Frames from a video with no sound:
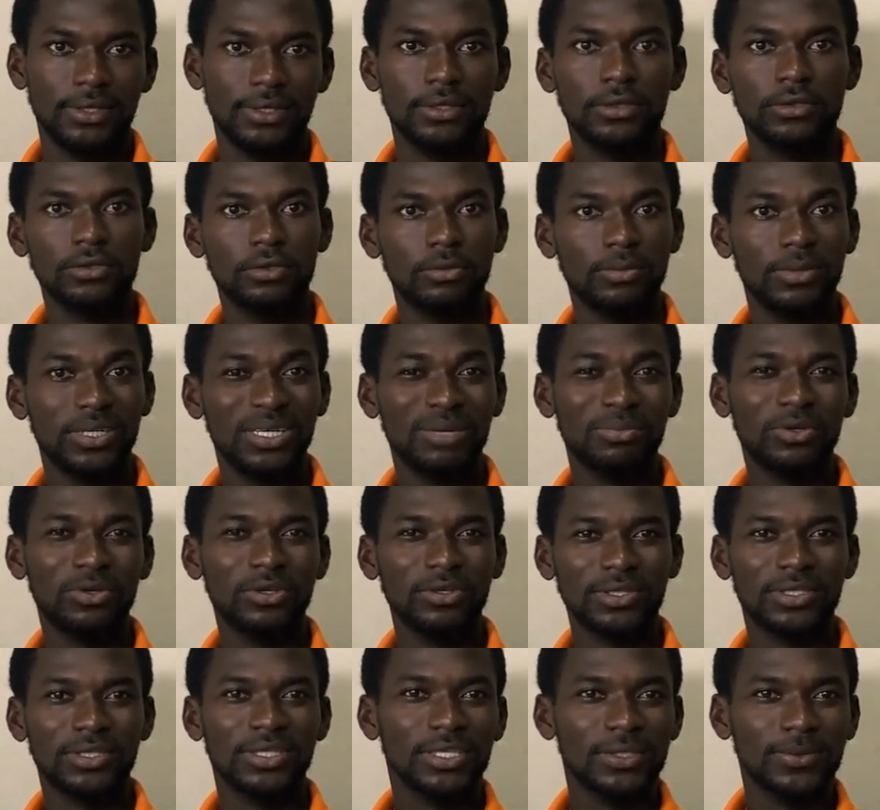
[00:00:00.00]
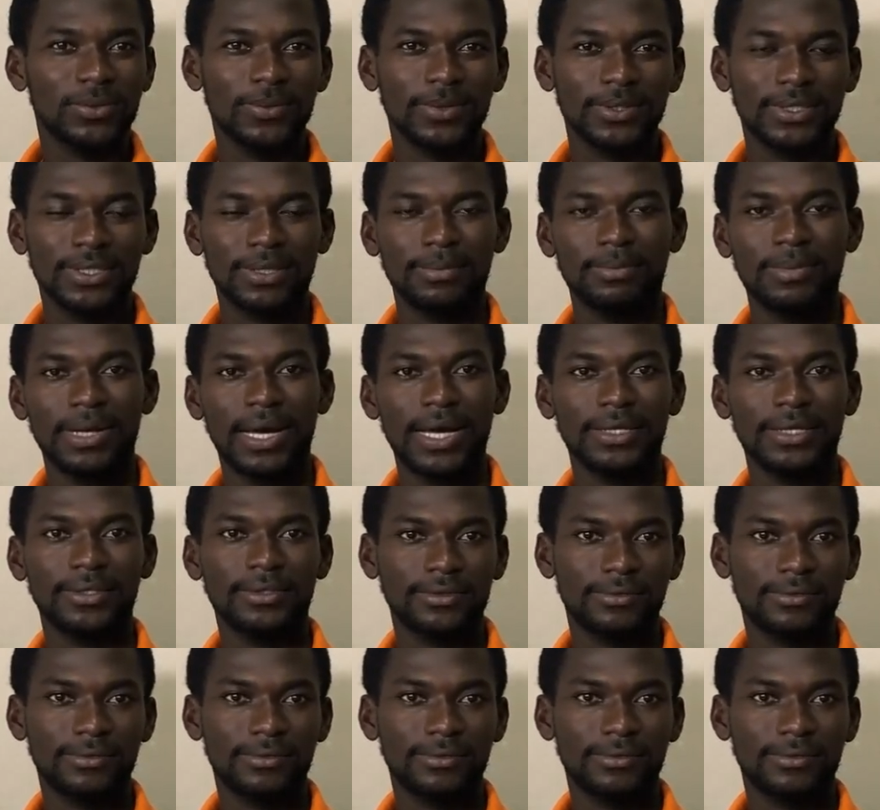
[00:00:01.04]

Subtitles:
So the module 6 was, I